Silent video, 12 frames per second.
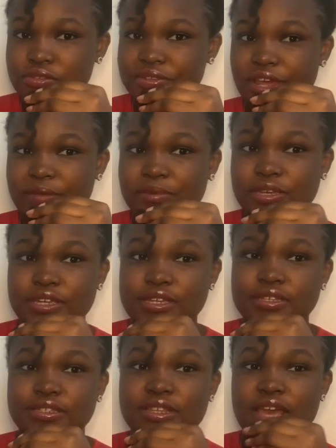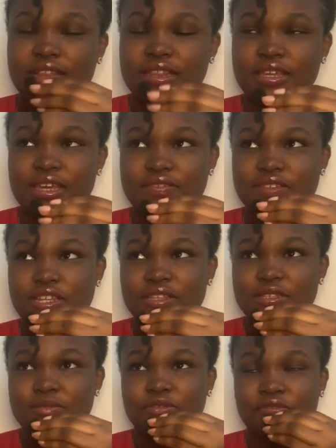do that because I think I've said
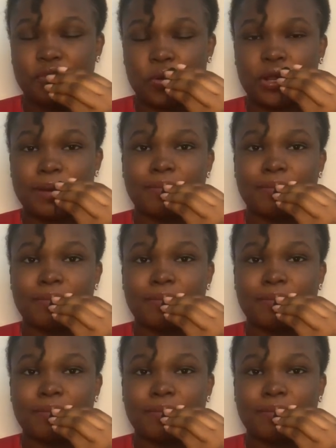this before,